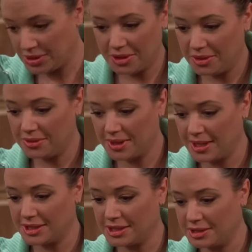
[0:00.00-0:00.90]
no.
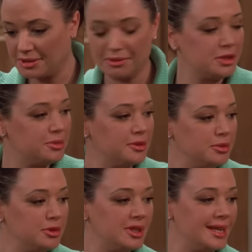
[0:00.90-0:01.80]
Actually, just a little bit of
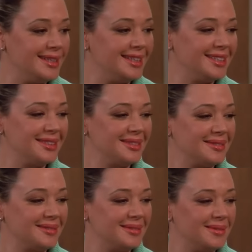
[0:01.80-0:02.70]
mood lighting.
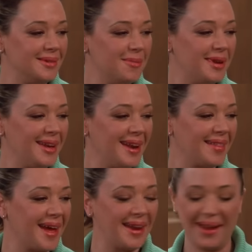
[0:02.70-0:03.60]
Won't be needing that